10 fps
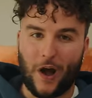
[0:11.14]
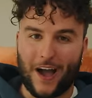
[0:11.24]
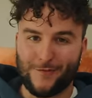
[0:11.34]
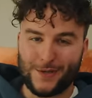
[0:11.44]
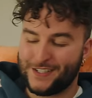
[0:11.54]

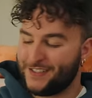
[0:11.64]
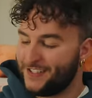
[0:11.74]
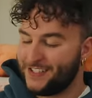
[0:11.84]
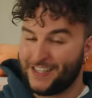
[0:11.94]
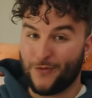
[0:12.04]
wide because
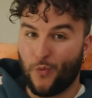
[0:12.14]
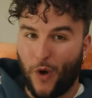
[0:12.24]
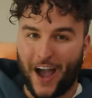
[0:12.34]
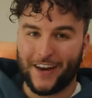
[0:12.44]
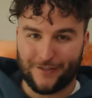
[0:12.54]
this is the
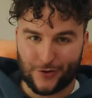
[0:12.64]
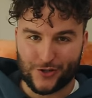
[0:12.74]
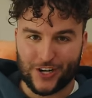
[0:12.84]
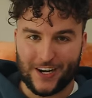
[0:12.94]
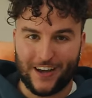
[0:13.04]
wide
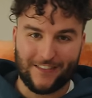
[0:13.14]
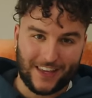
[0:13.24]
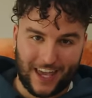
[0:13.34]
version of the